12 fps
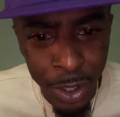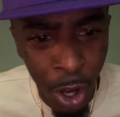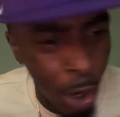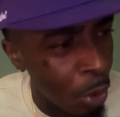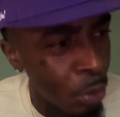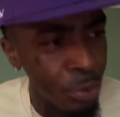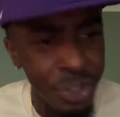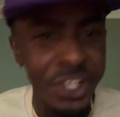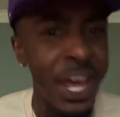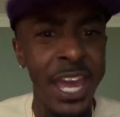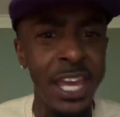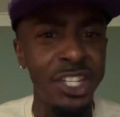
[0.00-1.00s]

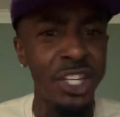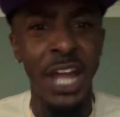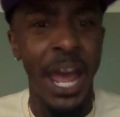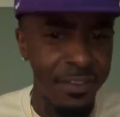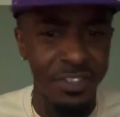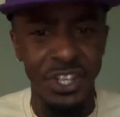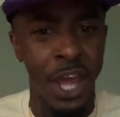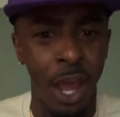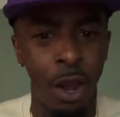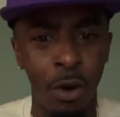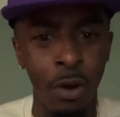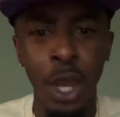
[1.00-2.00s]
Jose's
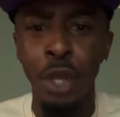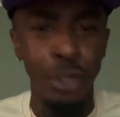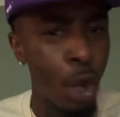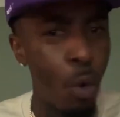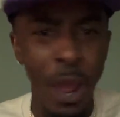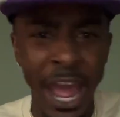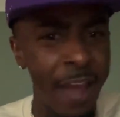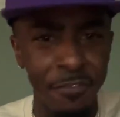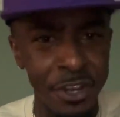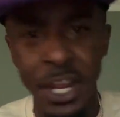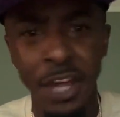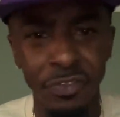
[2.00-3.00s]
lifestyle don't
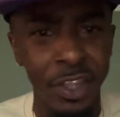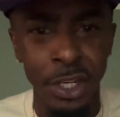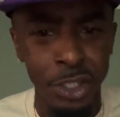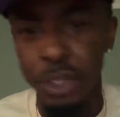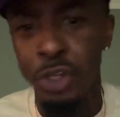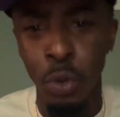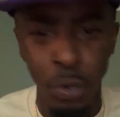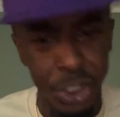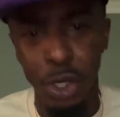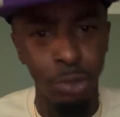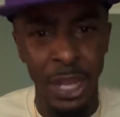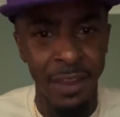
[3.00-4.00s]
have nothing to do with
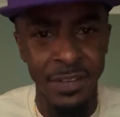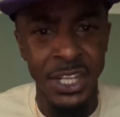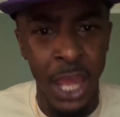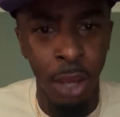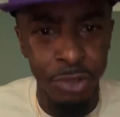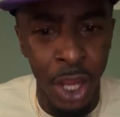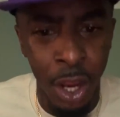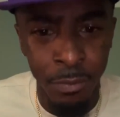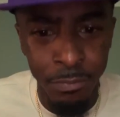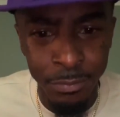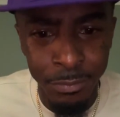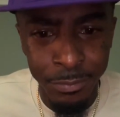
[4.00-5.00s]
your lifestyle, Tom.
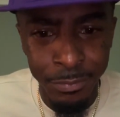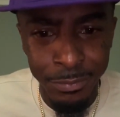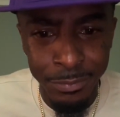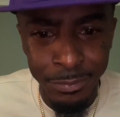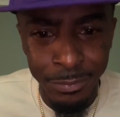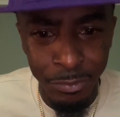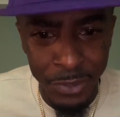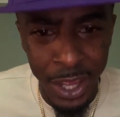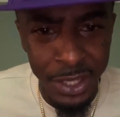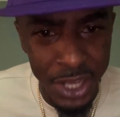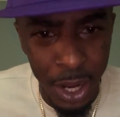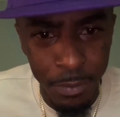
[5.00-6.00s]

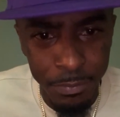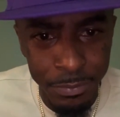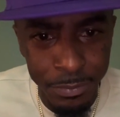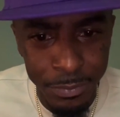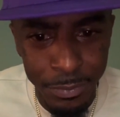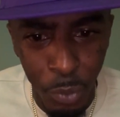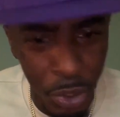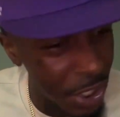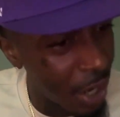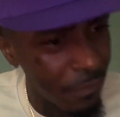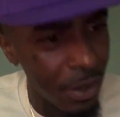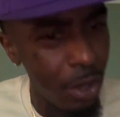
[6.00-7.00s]
Okay, Tom?
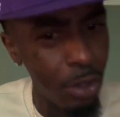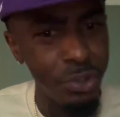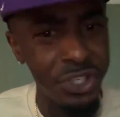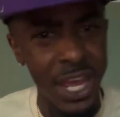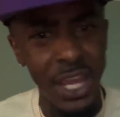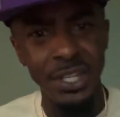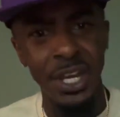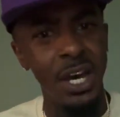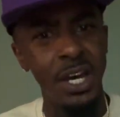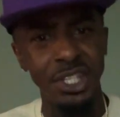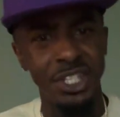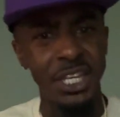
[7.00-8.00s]
Whatever Jose
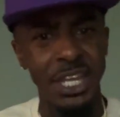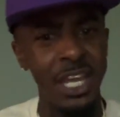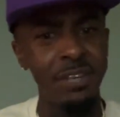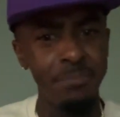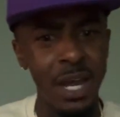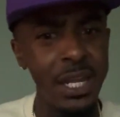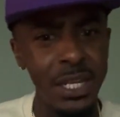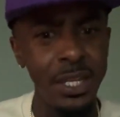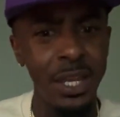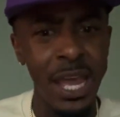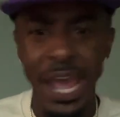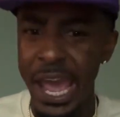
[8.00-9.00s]
does to get
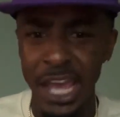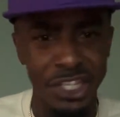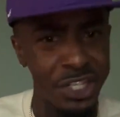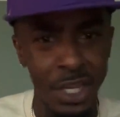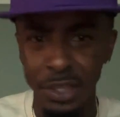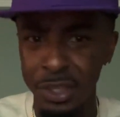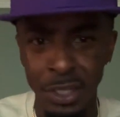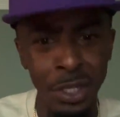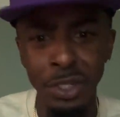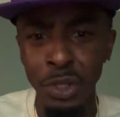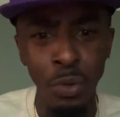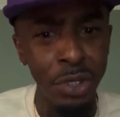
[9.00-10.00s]
money has nothing to
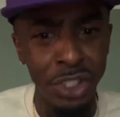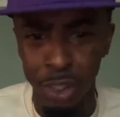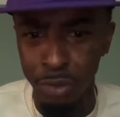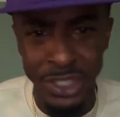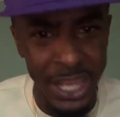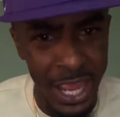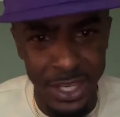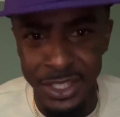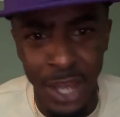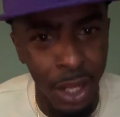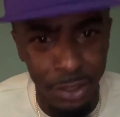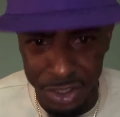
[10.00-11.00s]
do with your tax
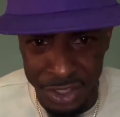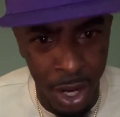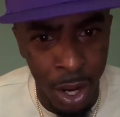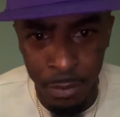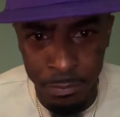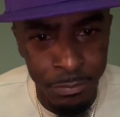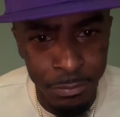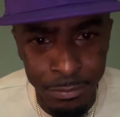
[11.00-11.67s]
dollars, Tom.